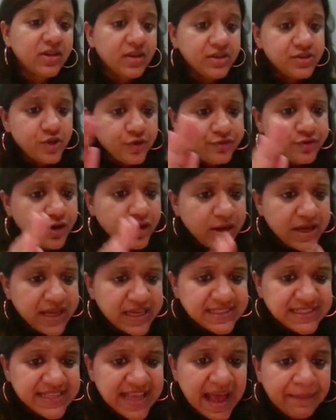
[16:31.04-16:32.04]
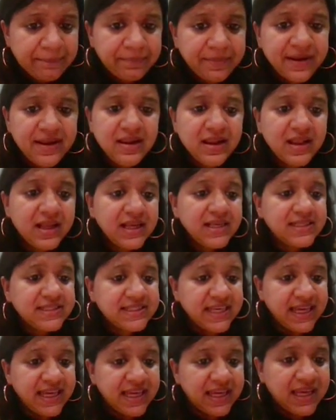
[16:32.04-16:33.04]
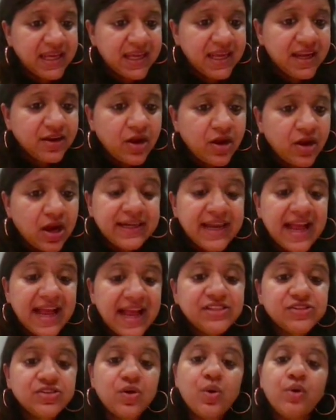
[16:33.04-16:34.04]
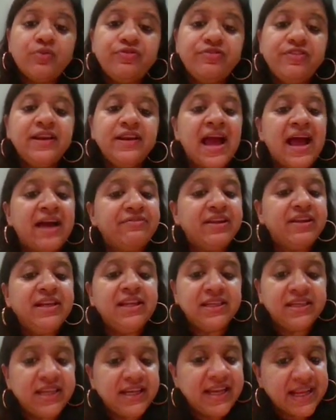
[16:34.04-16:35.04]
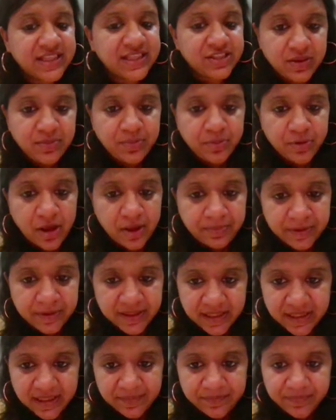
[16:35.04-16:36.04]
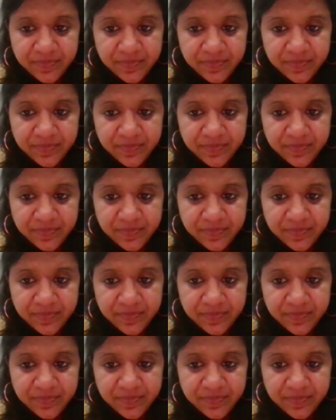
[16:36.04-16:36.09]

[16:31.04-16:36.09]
So, for example, say contracts often have an intellectual property.